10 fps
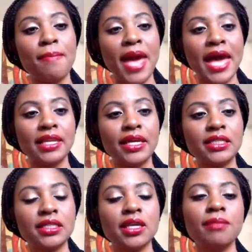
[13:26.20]

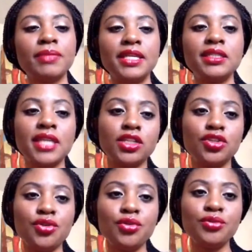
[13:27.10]
palette, please stay
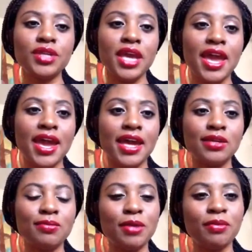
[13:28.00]
tuned,
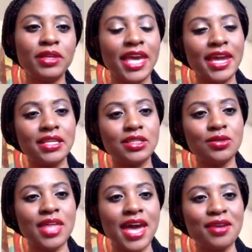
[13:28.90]
and we will get into
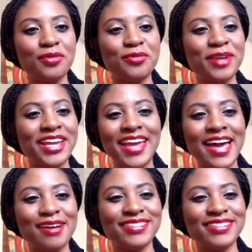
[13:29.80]
that right now.